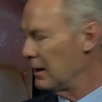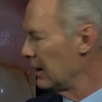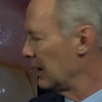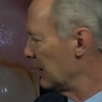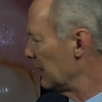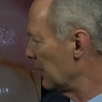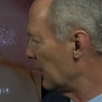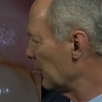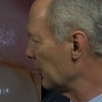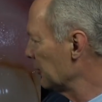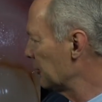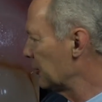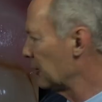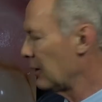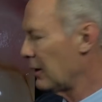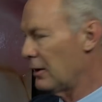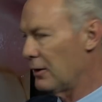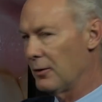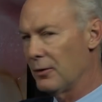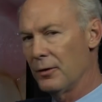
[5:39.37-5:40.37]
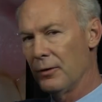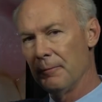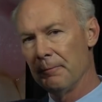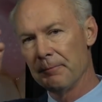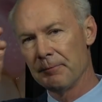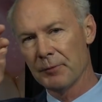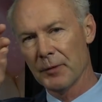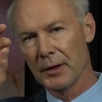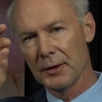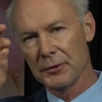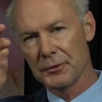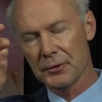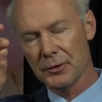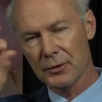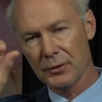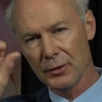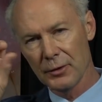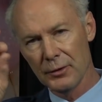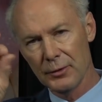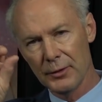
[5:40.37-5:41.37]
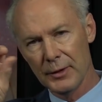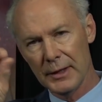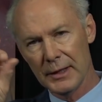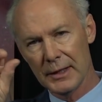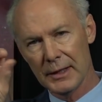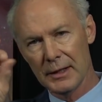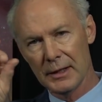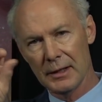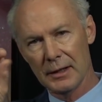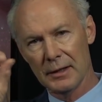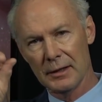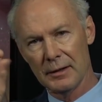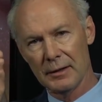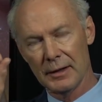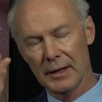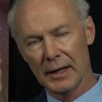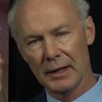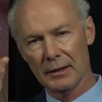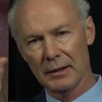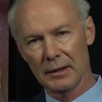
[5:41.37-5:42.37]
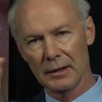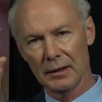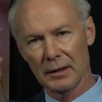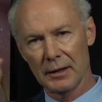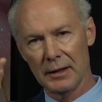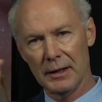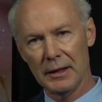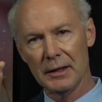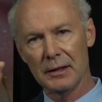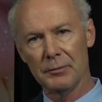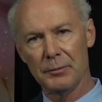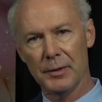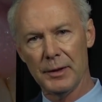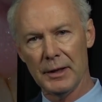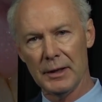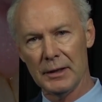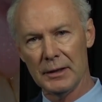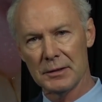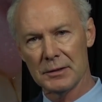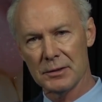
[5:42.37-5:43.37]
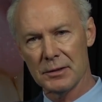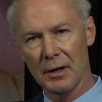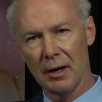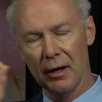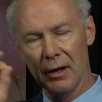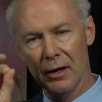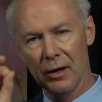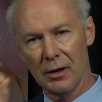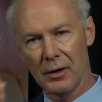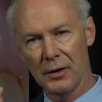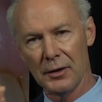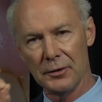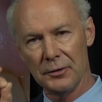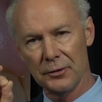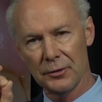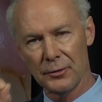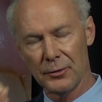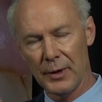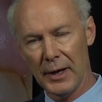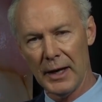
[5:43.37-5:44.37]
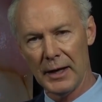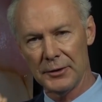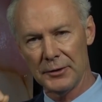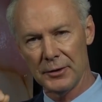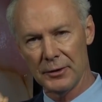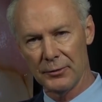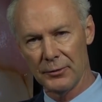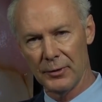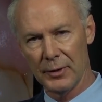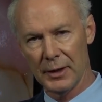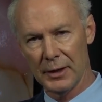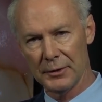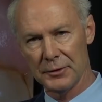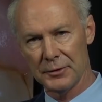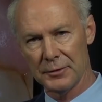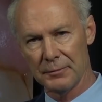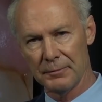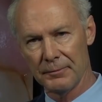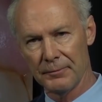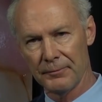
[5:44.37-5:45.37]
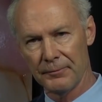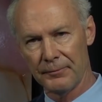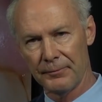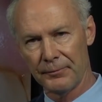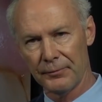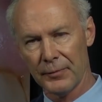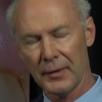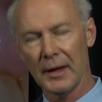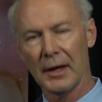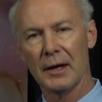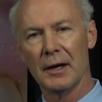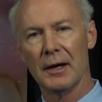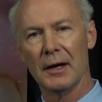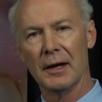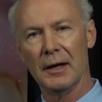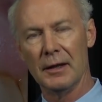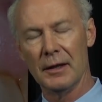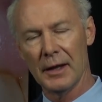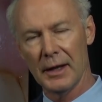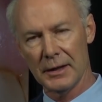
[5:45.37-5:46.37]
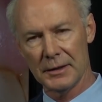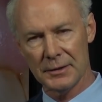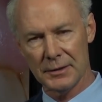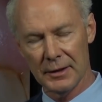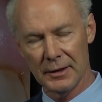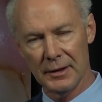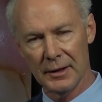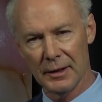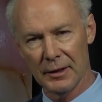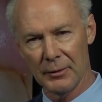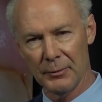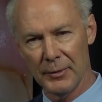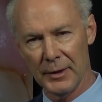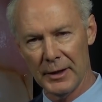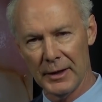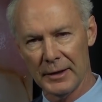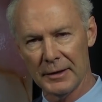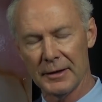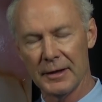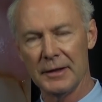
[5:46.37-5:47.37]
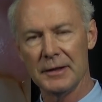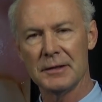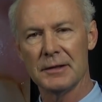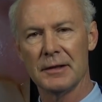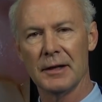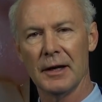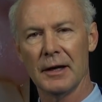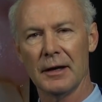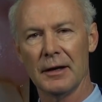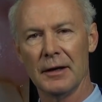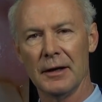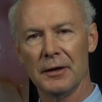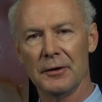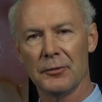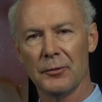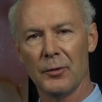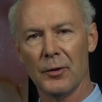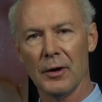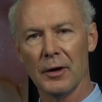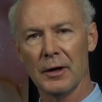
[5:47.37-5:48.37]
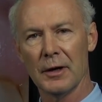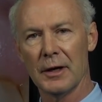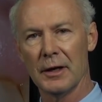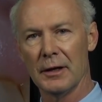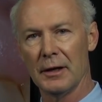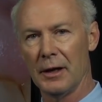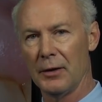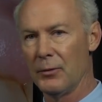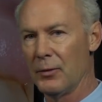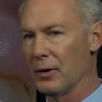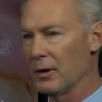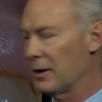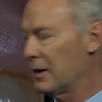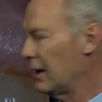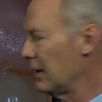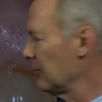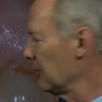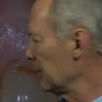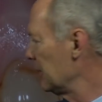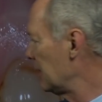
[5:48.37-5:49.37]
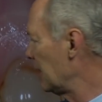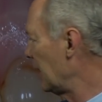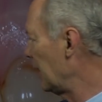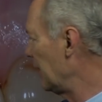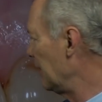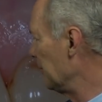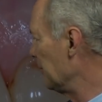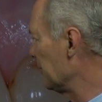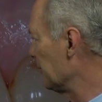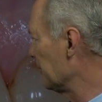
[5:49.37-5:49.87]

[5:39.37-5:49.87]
and also screw in that little end piece on your ratchet wrench. And that's the dental minute. These techniques work and they work every time.